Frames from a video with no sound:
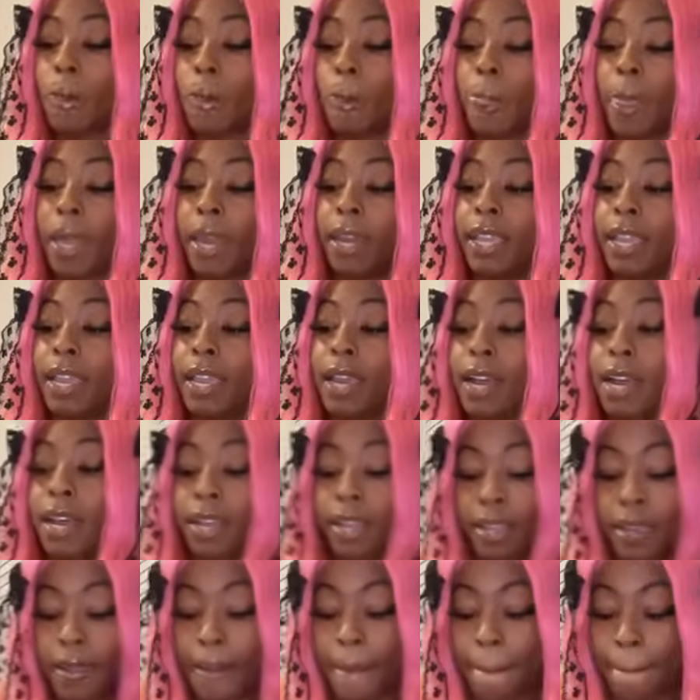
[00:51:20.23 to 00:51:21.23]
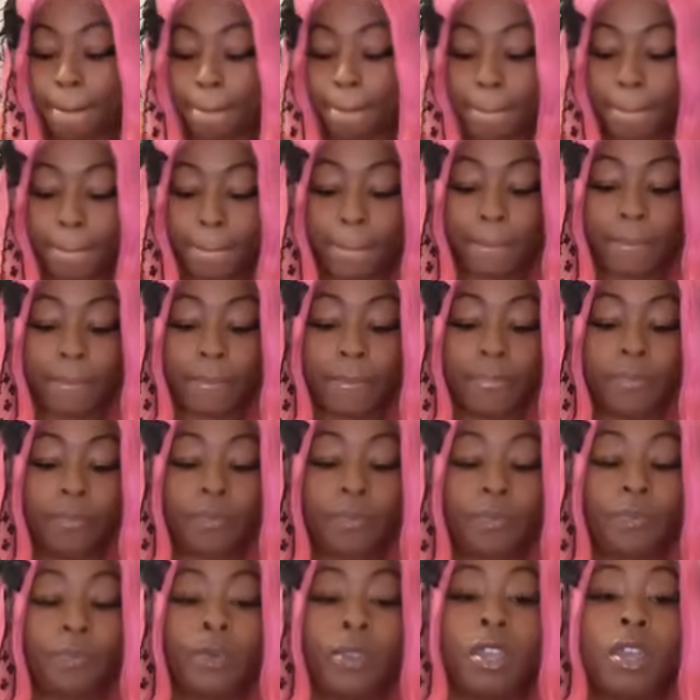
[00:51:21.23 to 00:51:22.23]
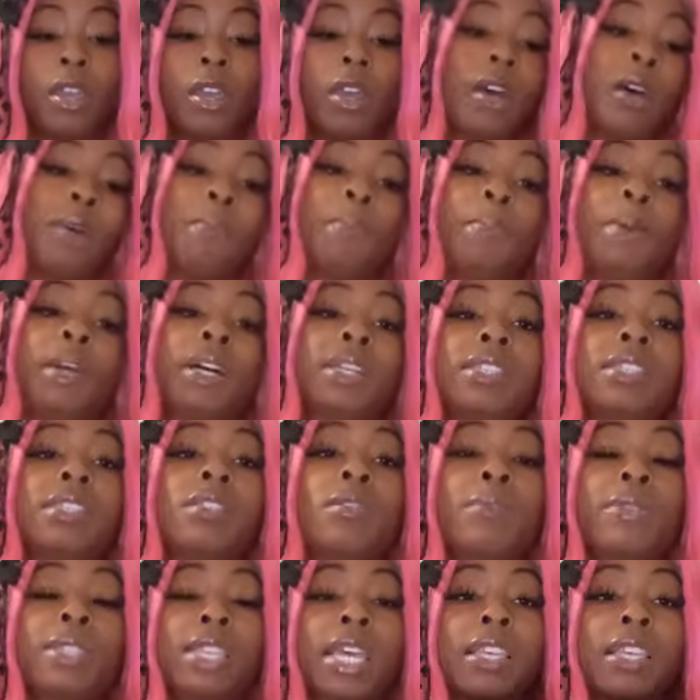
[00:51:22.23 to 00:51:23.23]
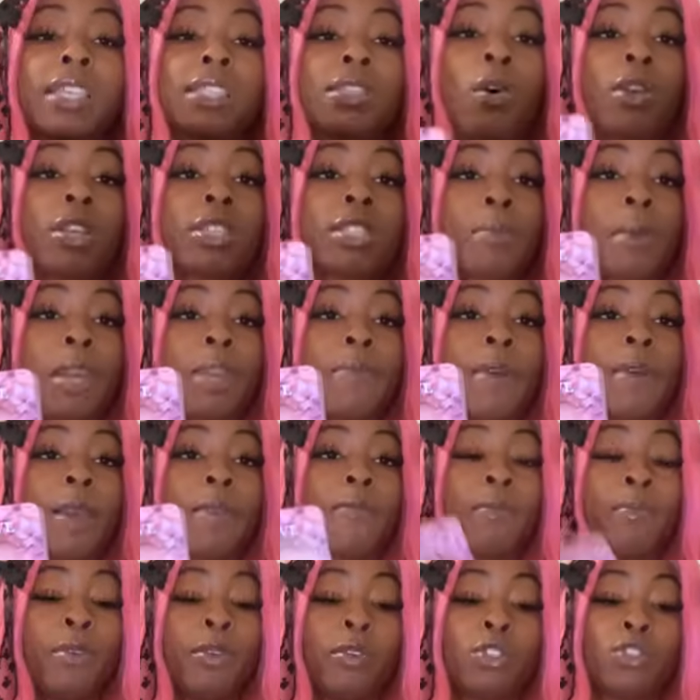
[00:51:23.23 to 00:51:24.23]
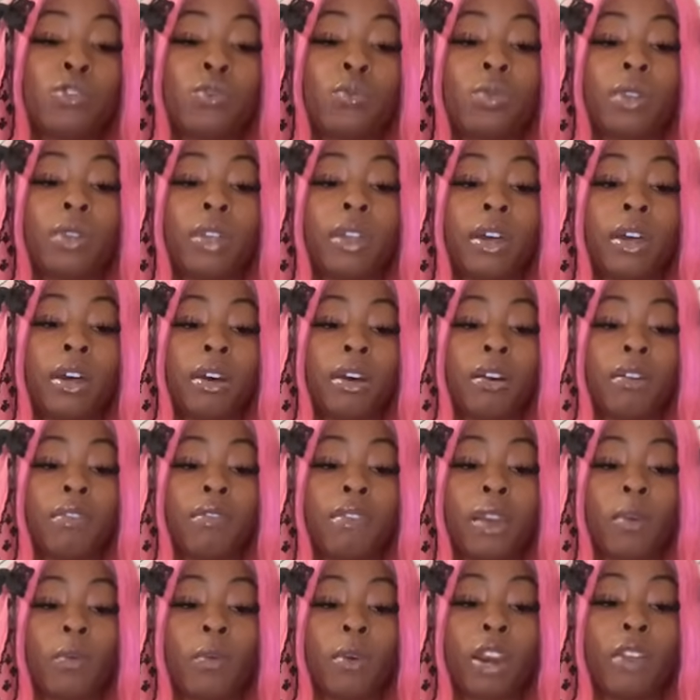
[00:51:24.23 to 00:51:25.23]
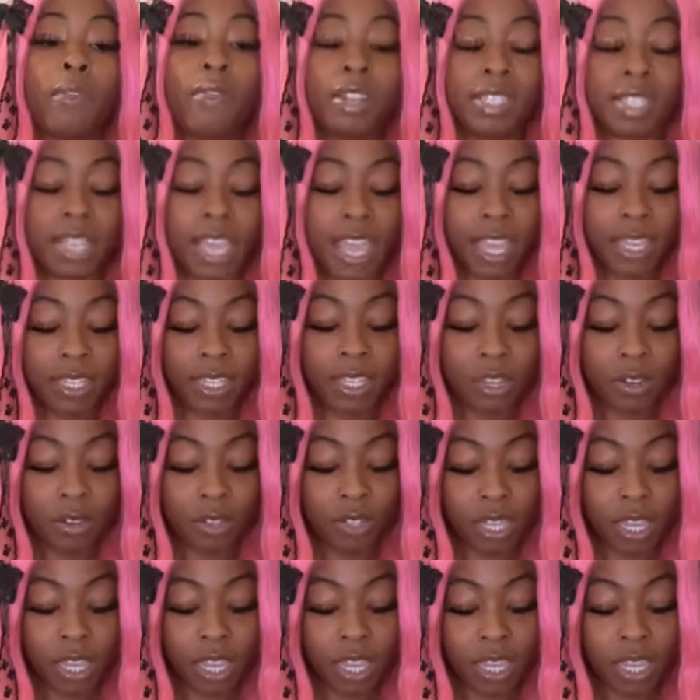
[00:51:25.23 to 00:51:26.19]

trying to get hot again because it's almost like it's holding somebody back from their true love like whatever this ex energy